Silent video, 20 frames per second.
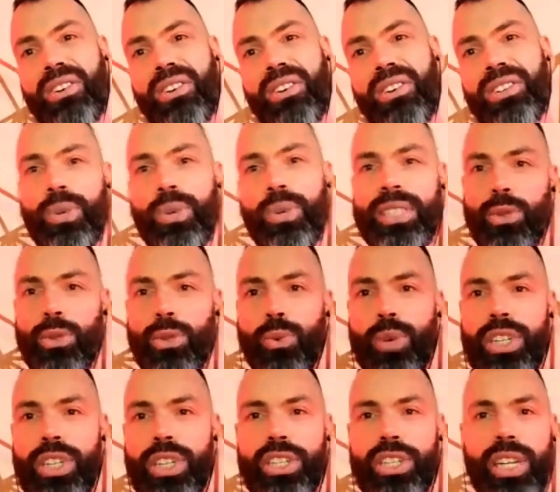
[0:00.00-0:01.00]
So it's to
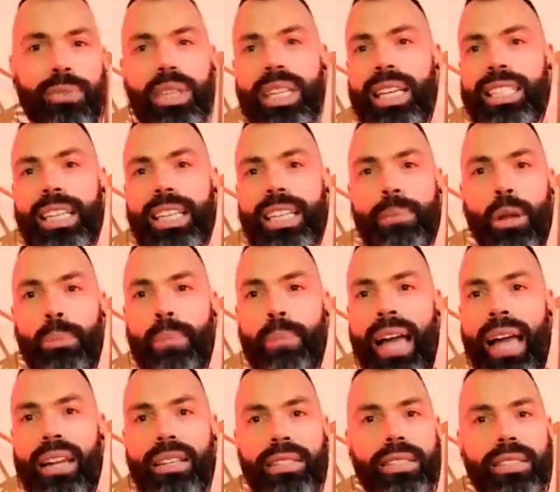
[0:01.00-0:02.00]
reach, everything is about
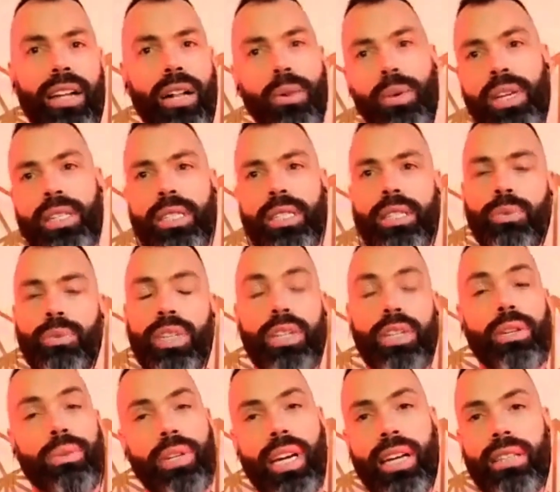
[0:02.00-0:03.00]
balance always, we
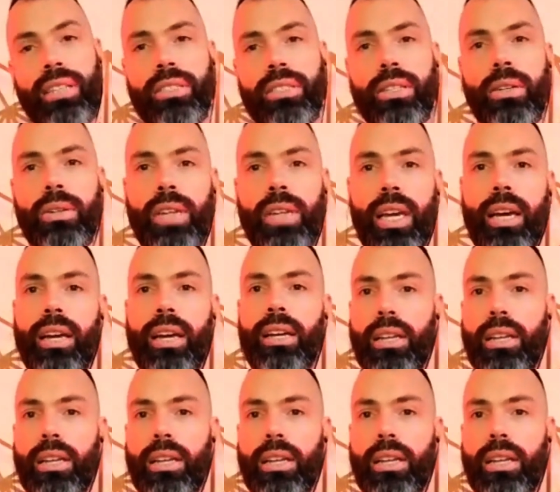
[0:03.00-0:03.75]
know that. So yeah,